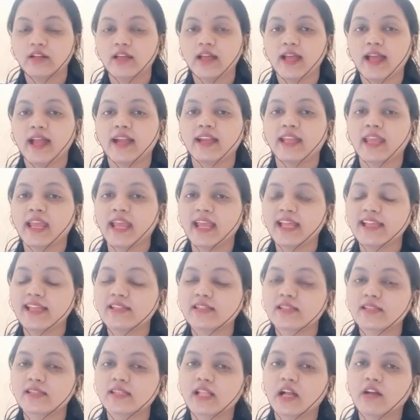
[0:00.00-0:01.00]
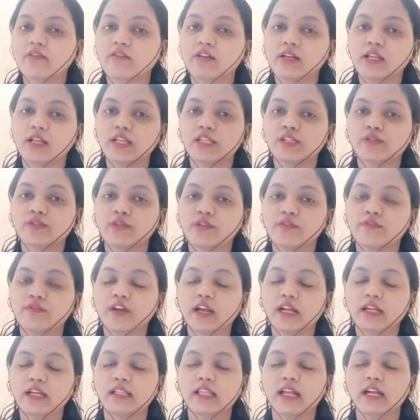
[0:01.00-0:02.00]
and hence nowadays we
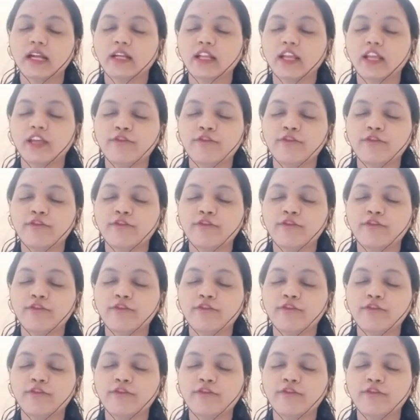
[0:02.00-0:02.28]
find that